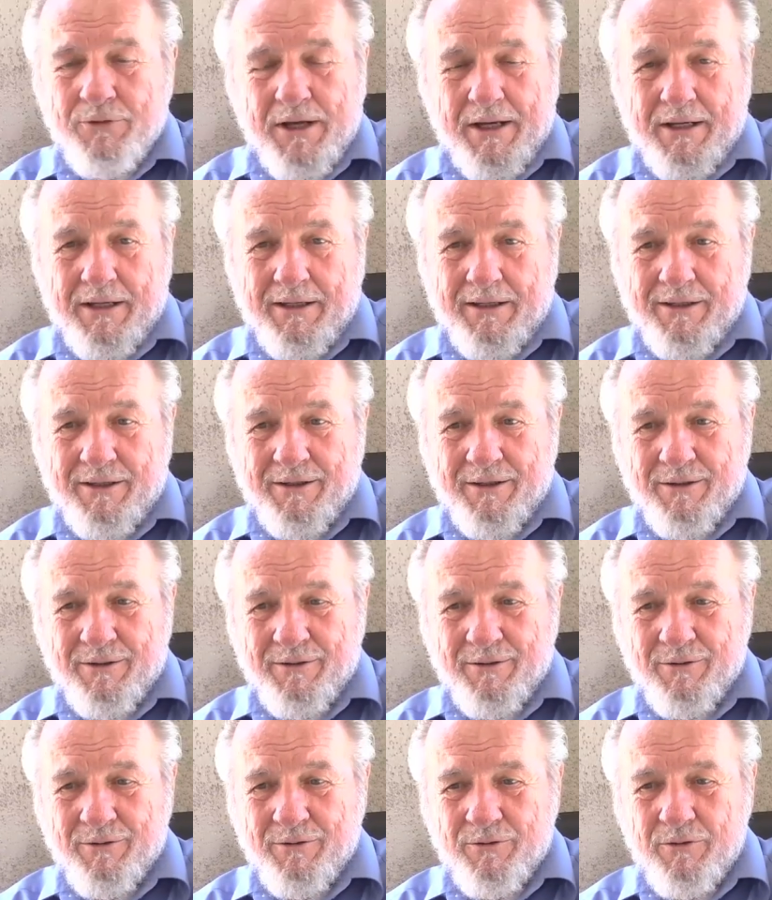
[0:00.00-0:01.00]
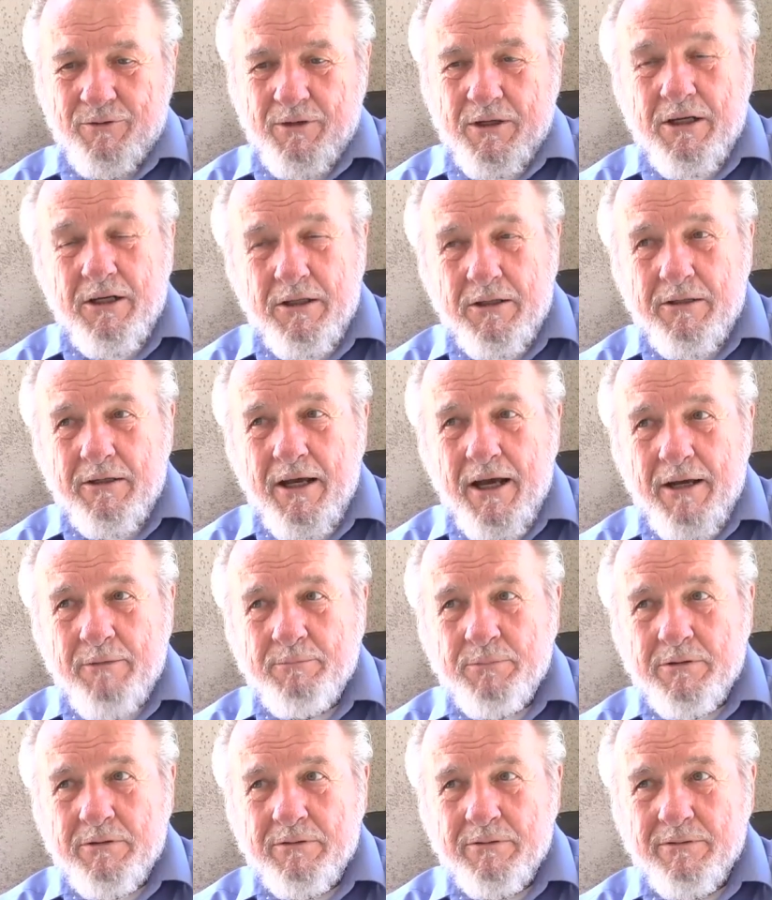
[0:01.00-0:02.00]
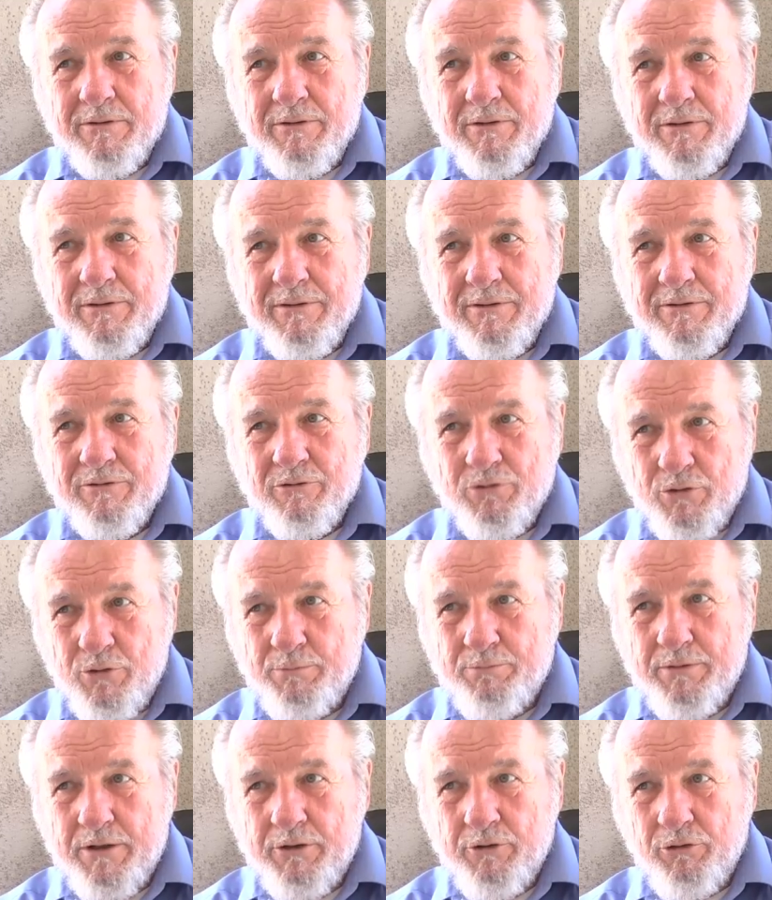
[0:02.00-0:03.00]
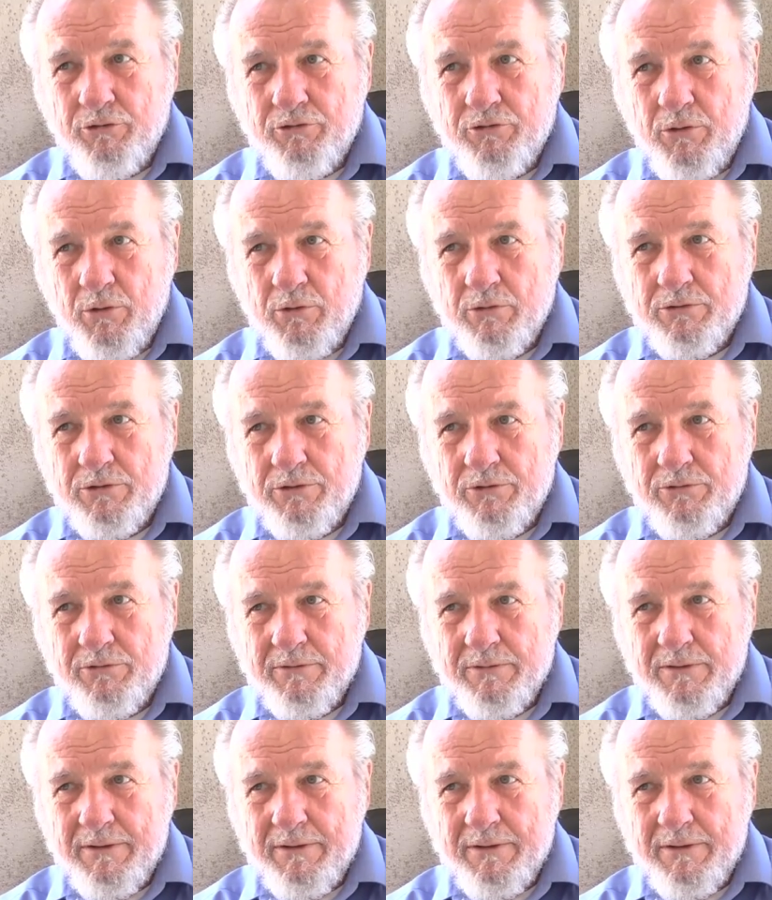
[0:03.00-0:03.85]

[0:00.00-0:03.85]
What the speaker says: They kidnapped two British soldiers,